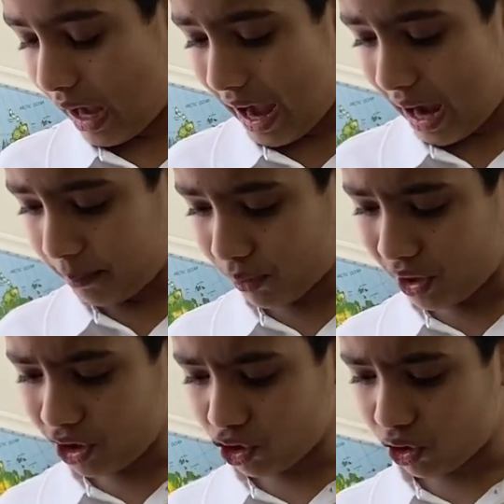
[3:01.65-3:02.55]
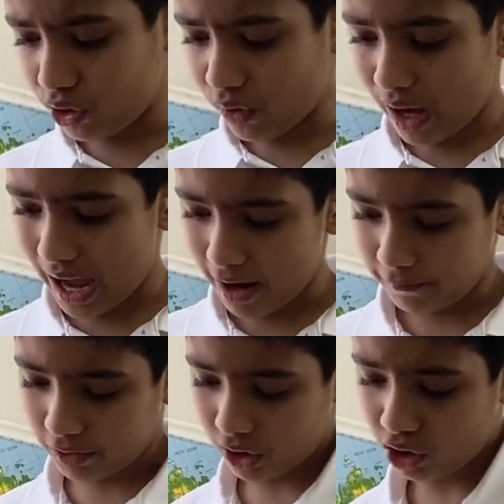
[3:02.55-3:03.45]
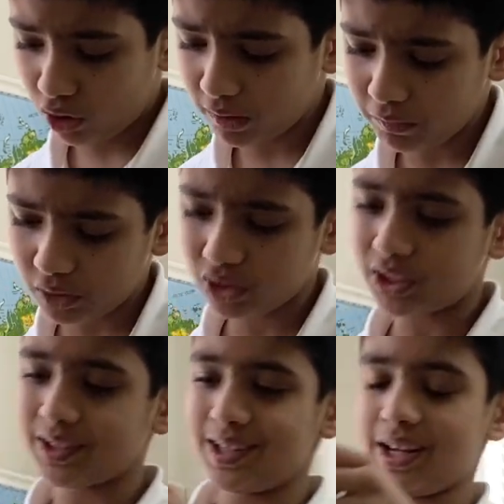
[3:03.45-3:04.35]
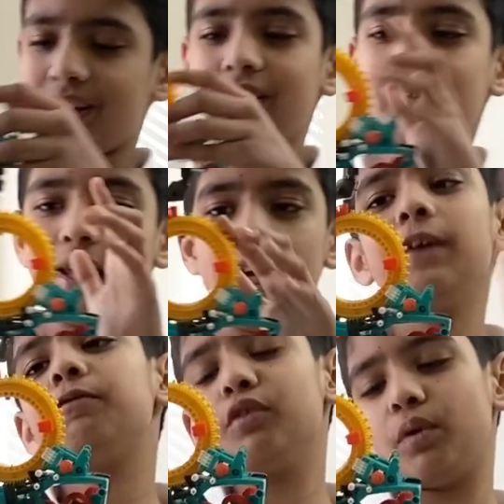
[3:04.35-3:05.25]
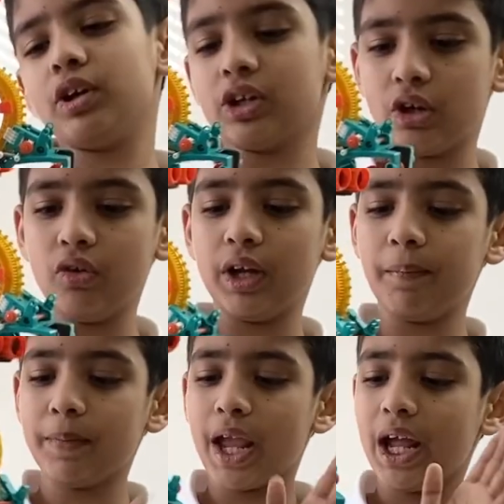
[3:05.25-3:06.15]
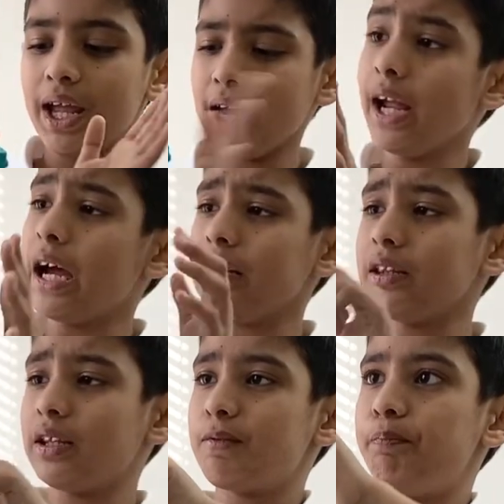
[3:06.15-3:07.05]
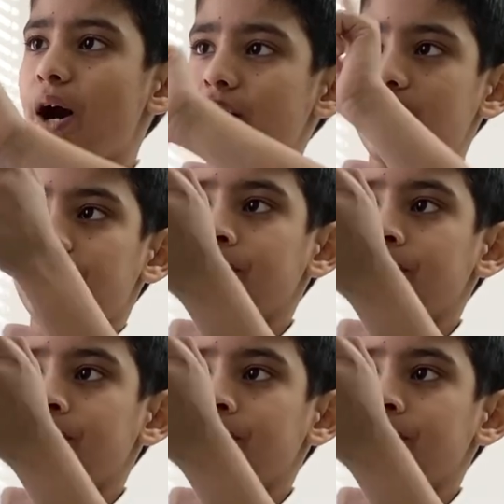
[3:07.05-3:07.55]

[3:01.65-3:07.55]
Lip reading: I'm pretty sure you have the coding wheel adjusted if you wanted to code it, and this body.